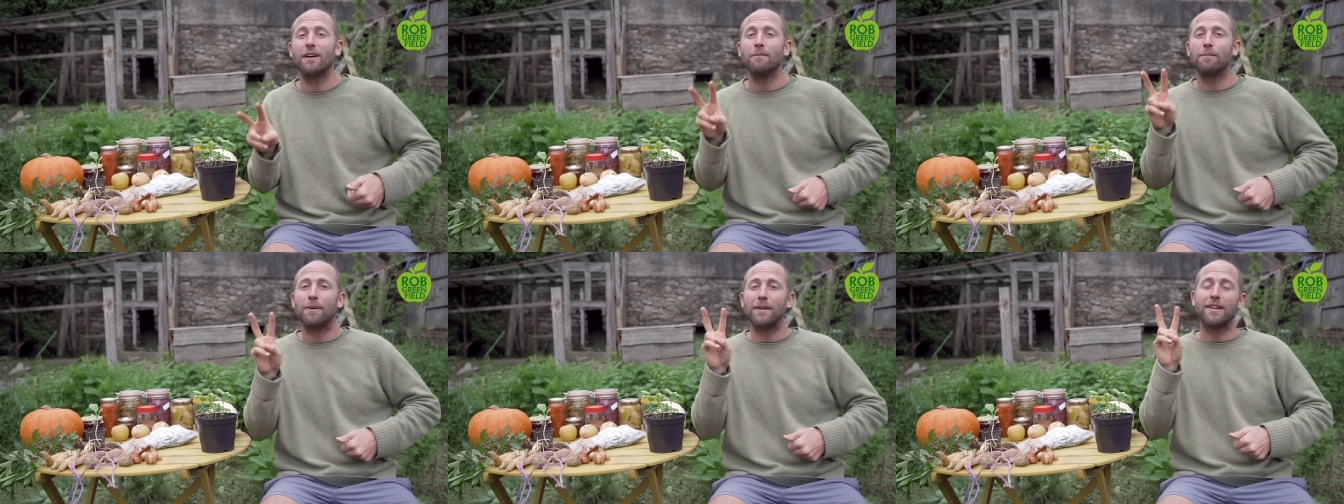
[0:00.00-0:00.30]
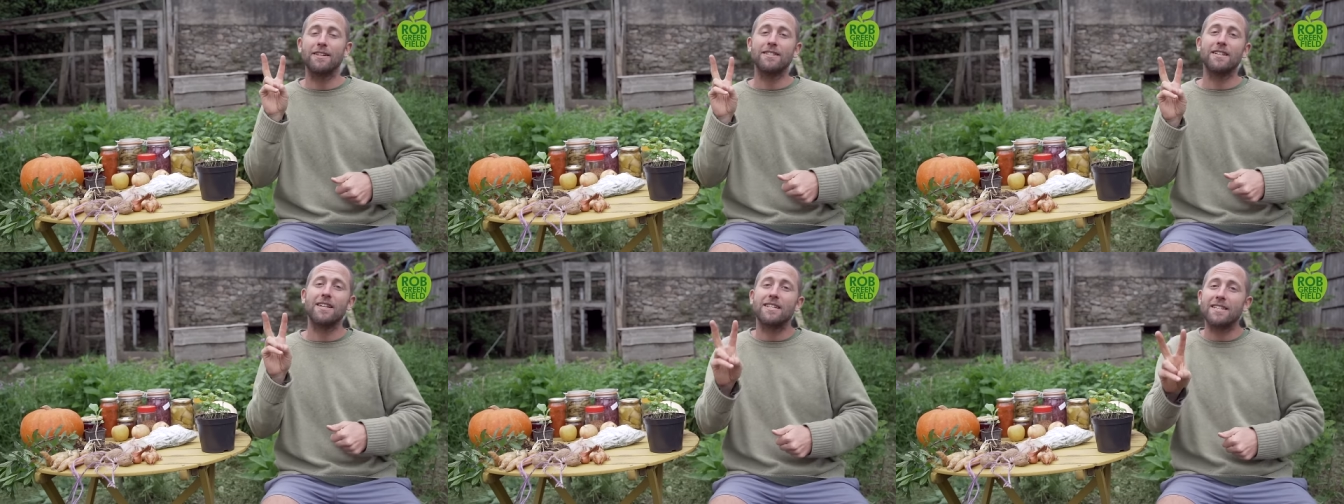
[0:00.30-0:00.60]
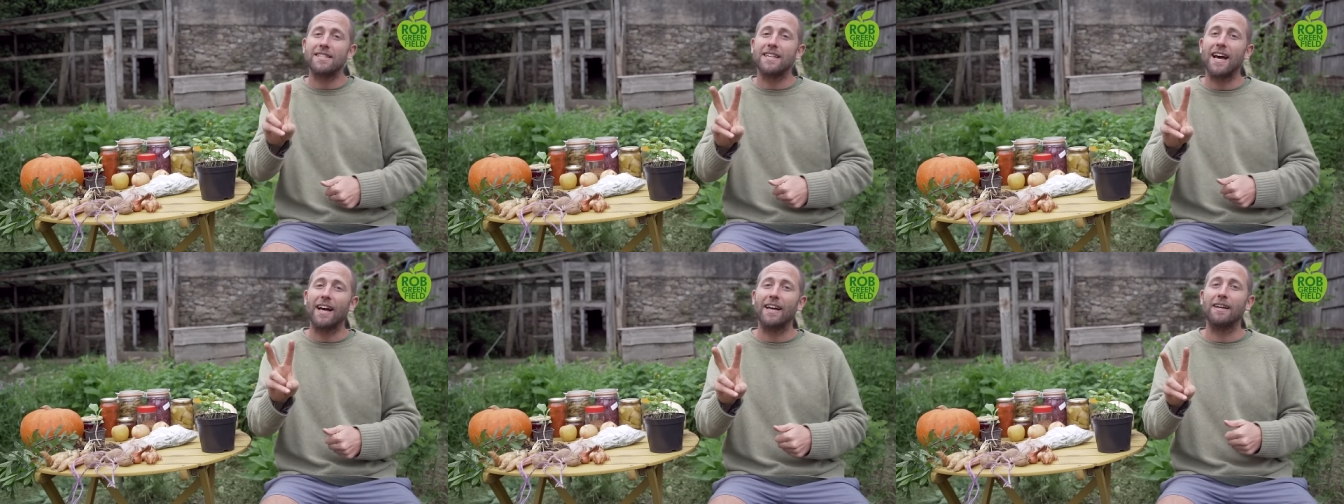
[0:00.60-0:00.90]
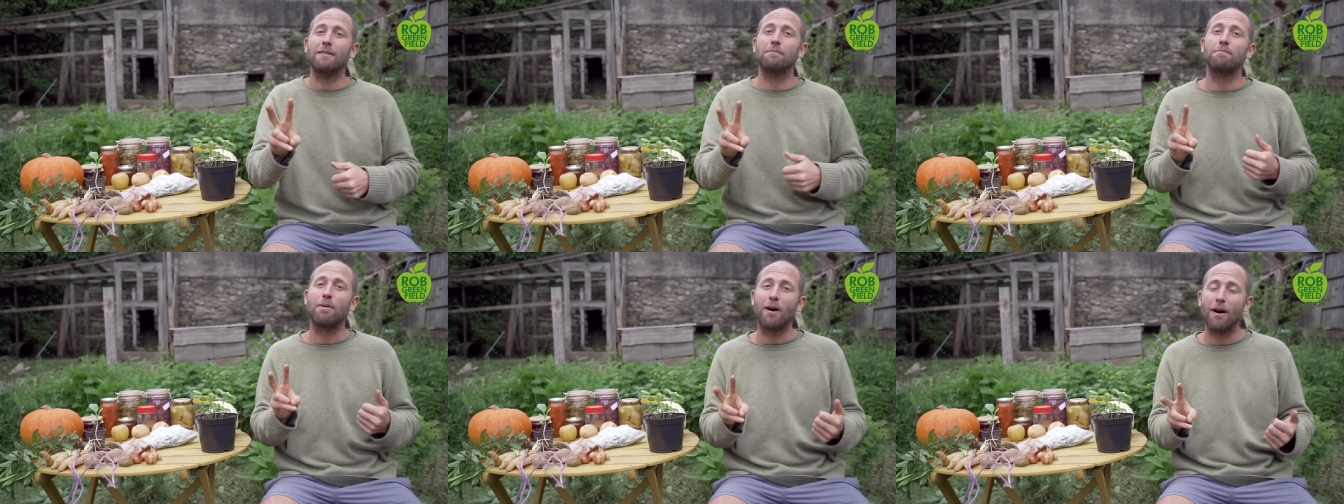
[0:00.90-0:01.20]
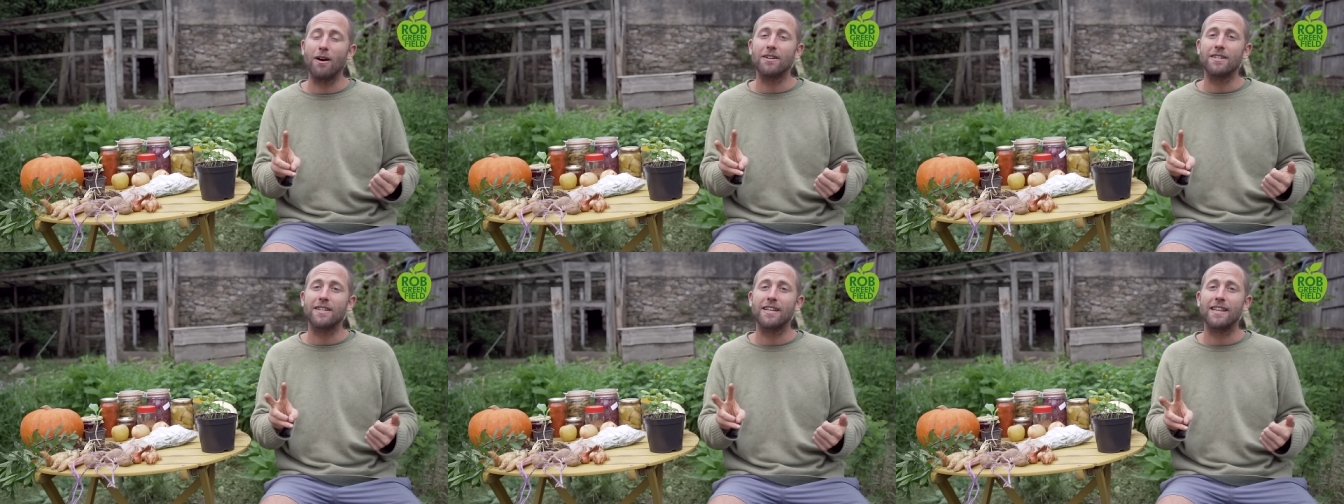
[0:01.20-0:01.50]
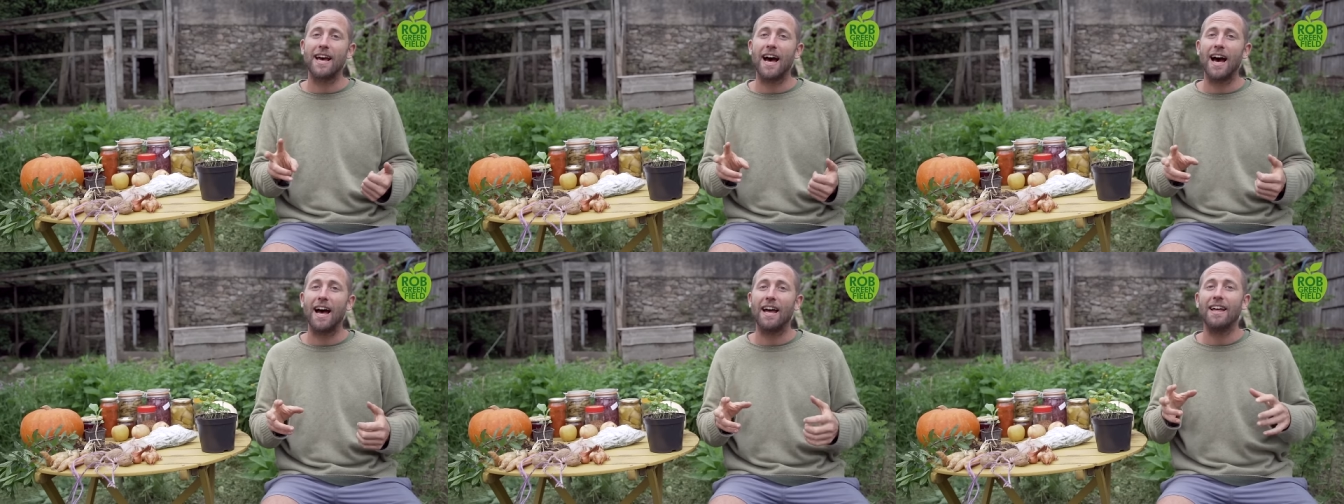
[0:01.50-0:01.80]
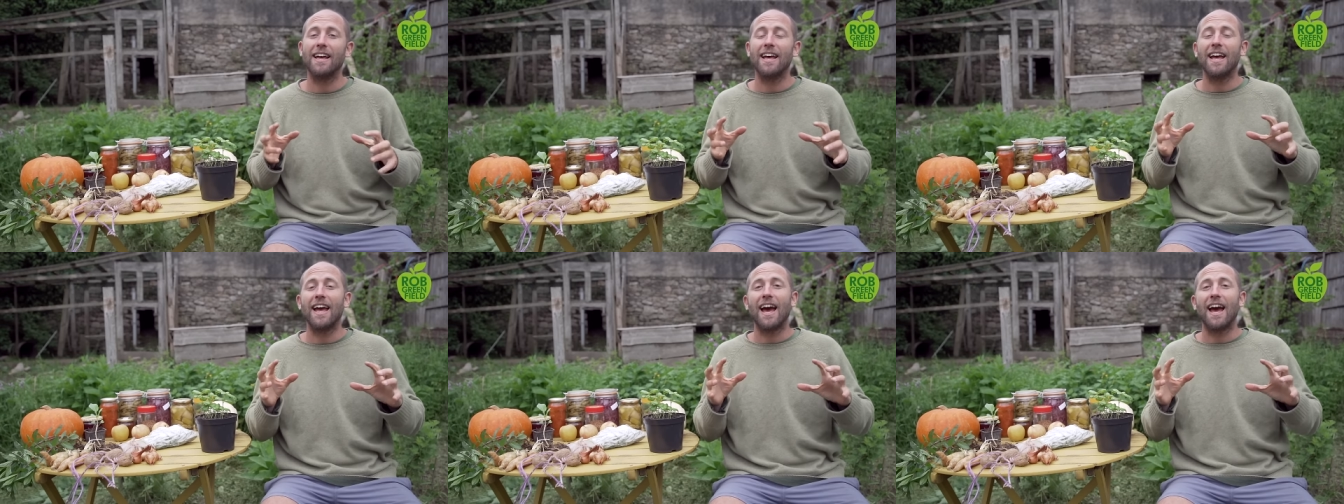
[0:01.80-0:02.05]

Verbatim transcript: But there's a second part to that,